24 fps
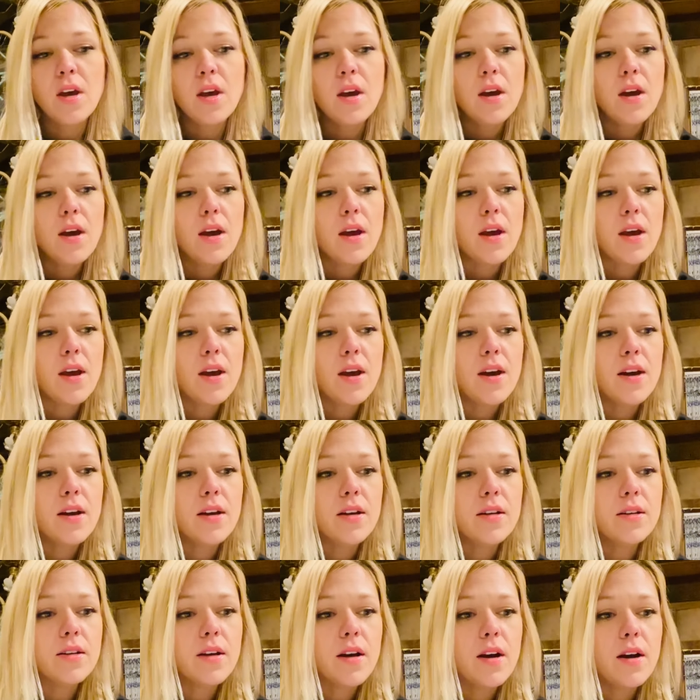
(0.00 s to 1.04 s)

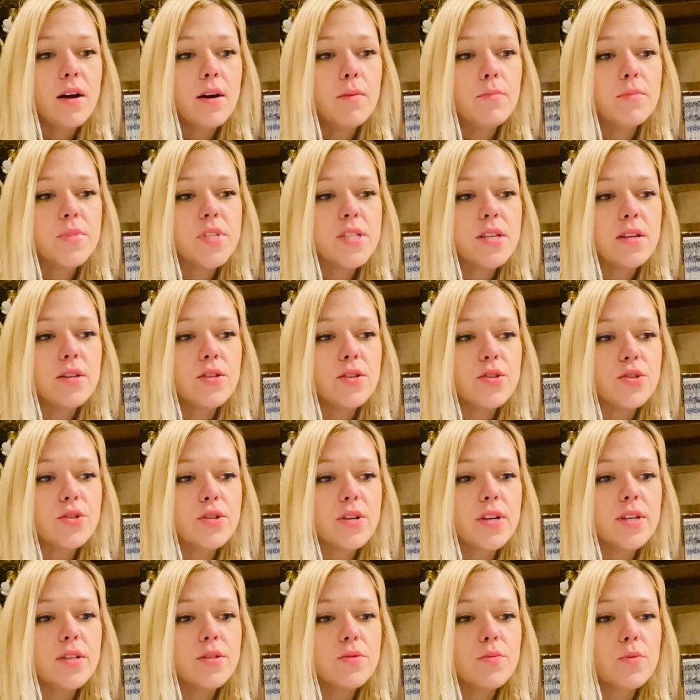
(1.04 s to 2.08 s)
And um,
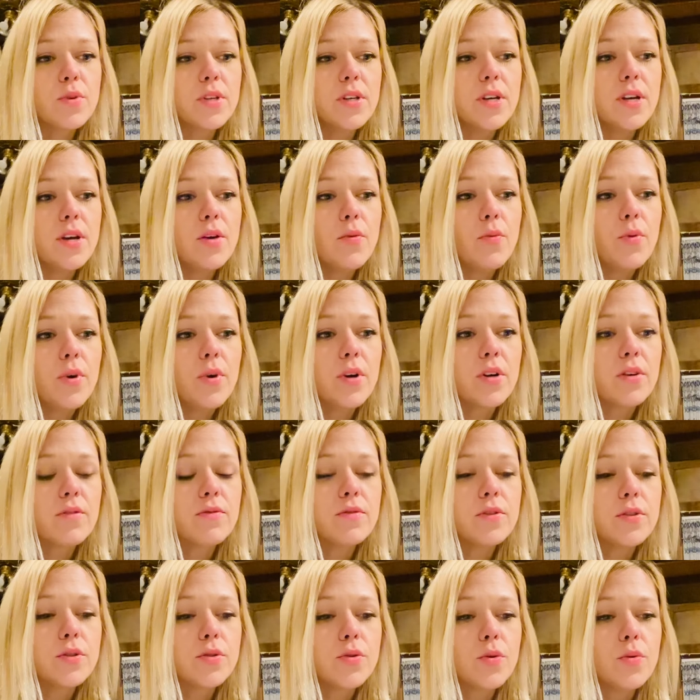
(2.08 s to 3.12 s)
synastry is really a
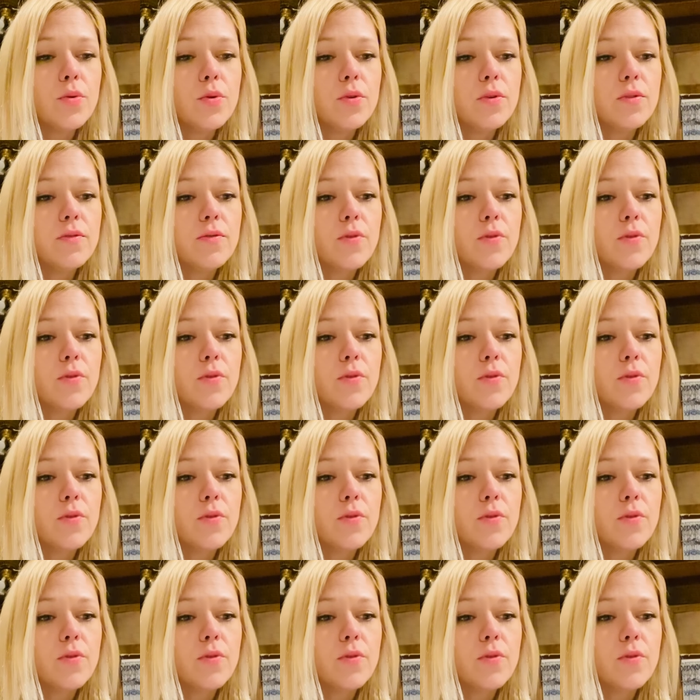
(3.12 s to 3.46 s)
wonderful tool